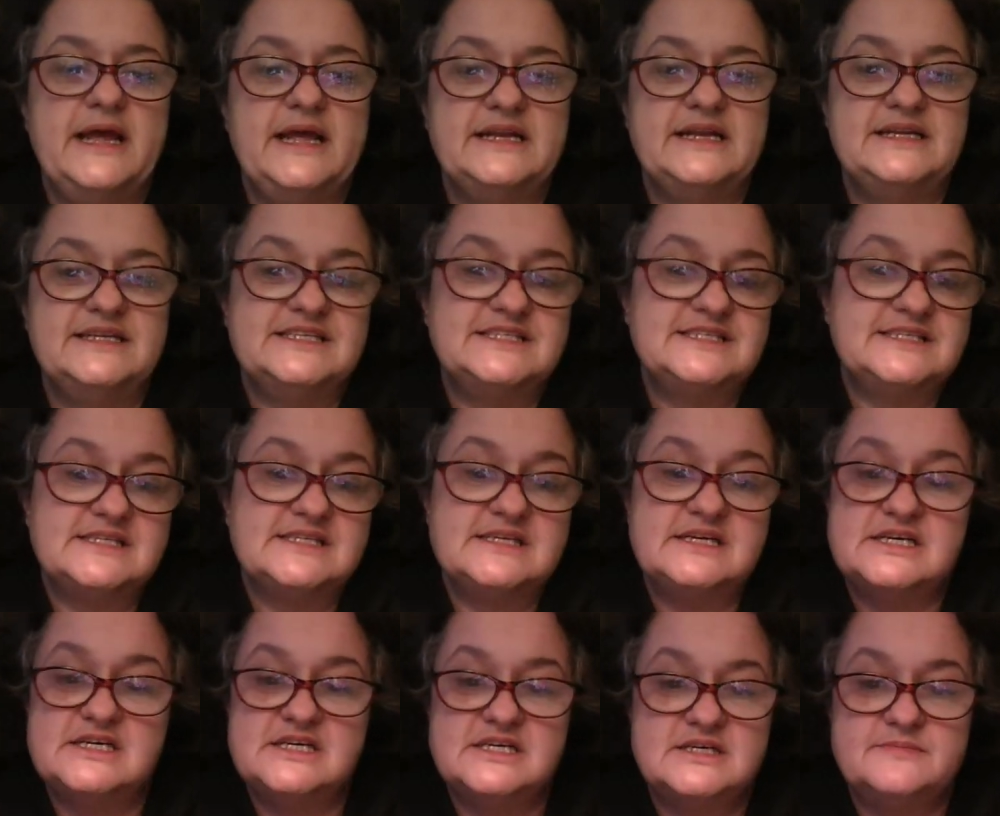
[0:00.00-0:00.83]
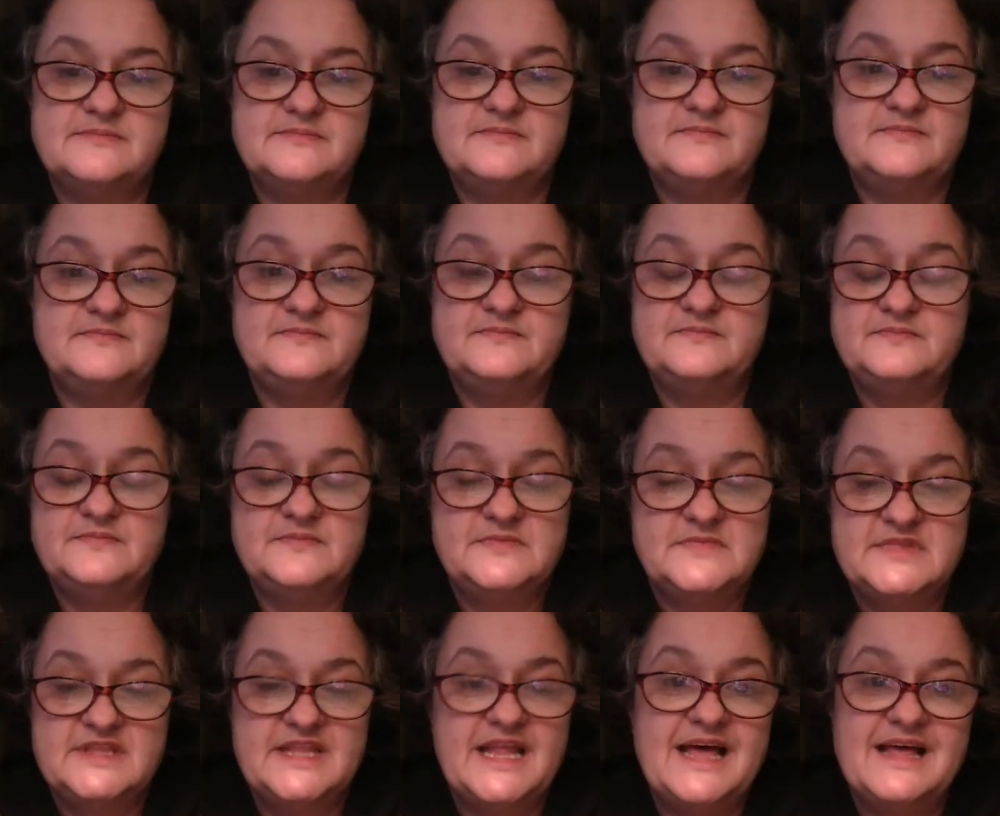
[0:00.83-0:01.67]
And it's uh,
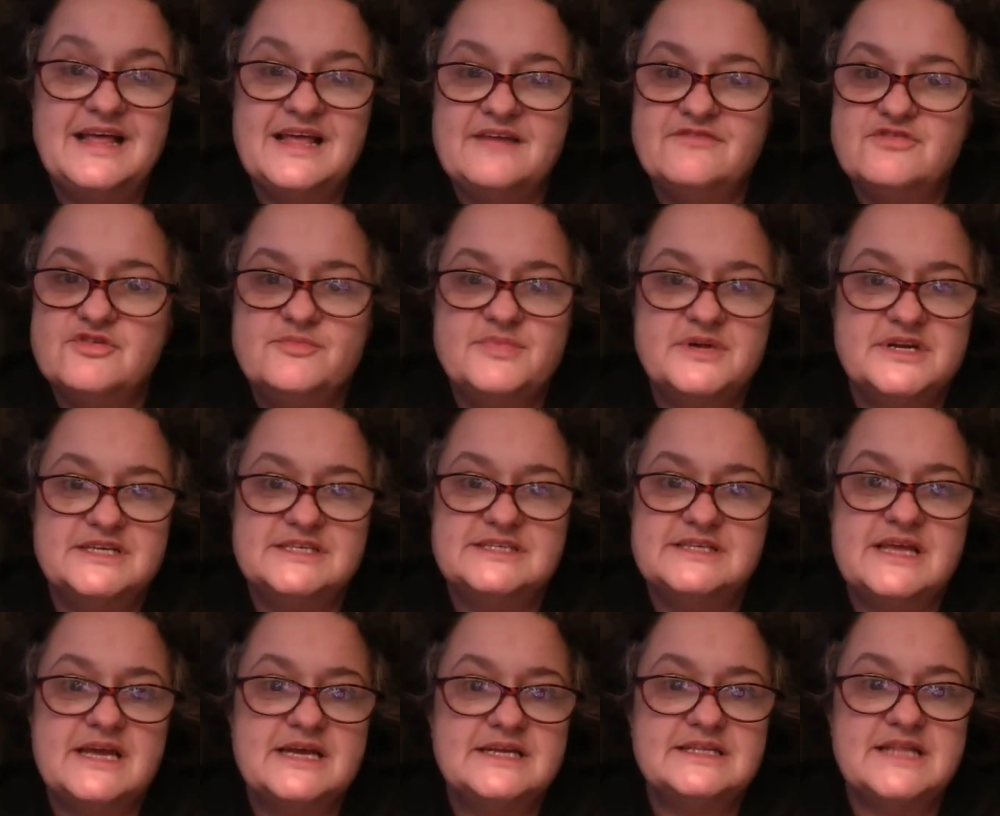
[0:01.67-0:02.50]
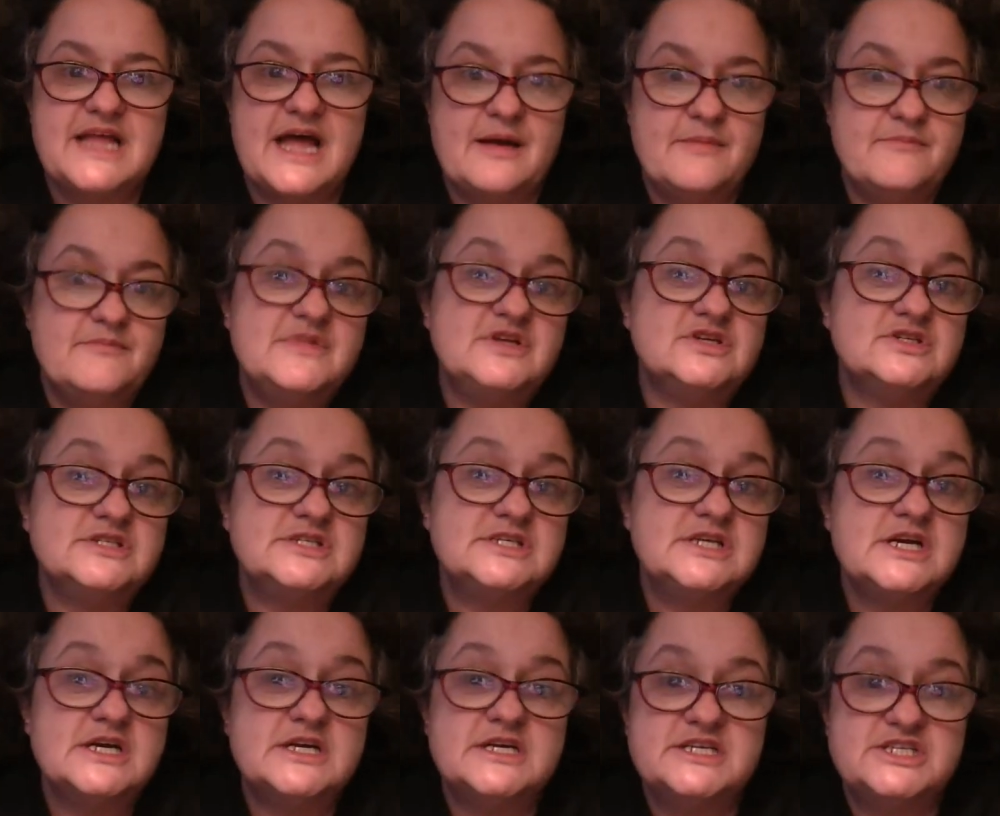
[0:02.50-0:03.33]
not everybody's like that.
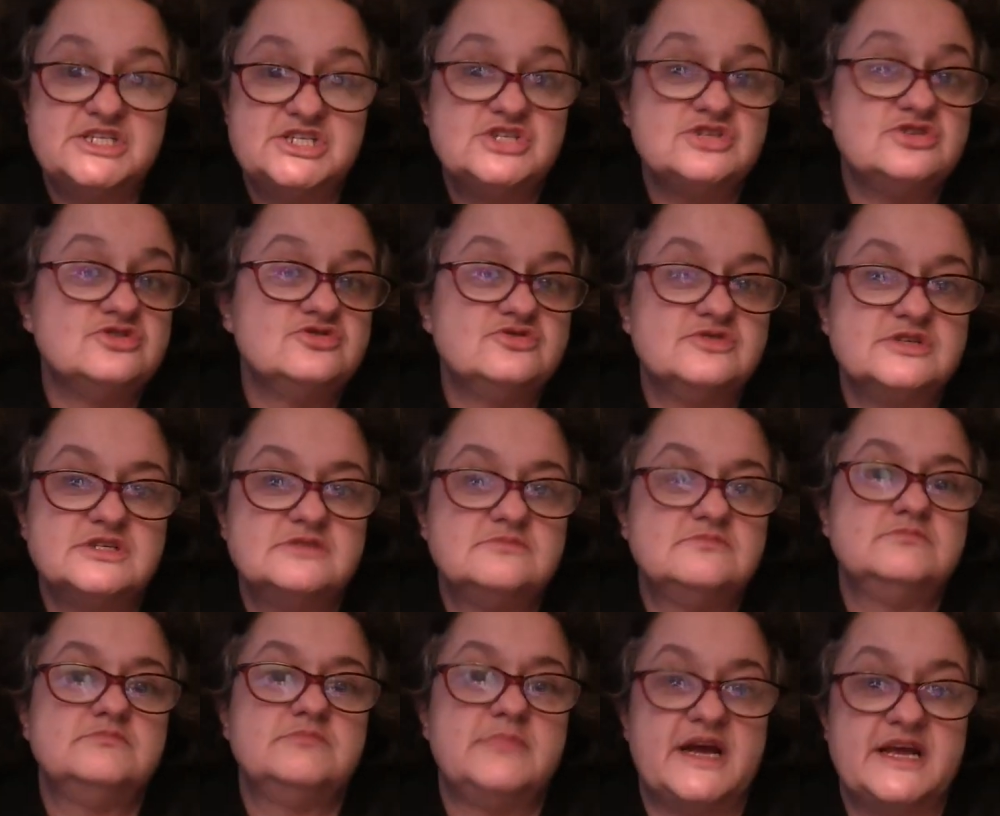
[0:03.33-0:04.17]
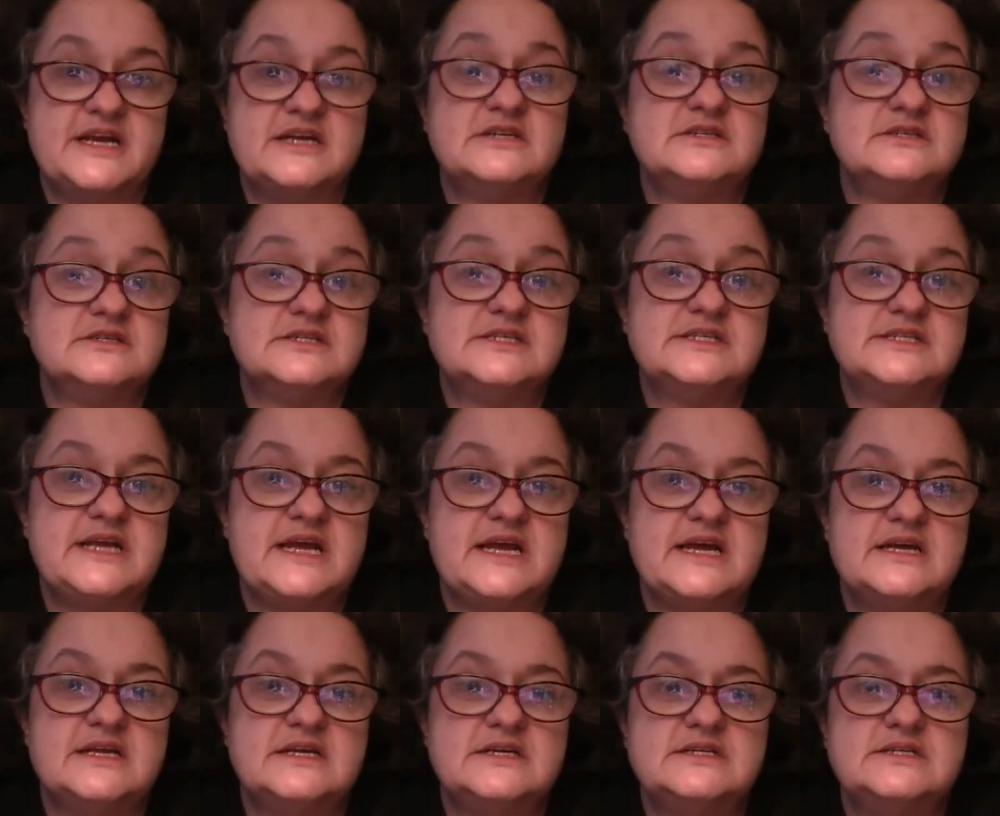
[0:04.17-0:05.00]
Military children might
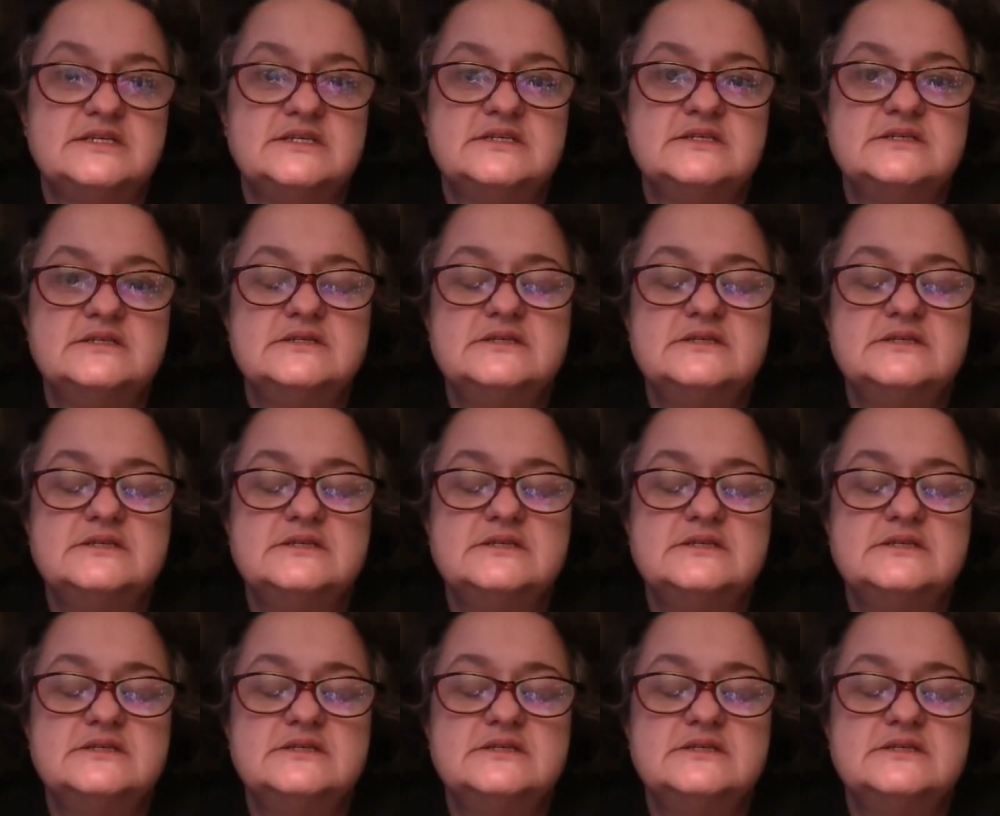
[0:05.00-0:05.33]
understand.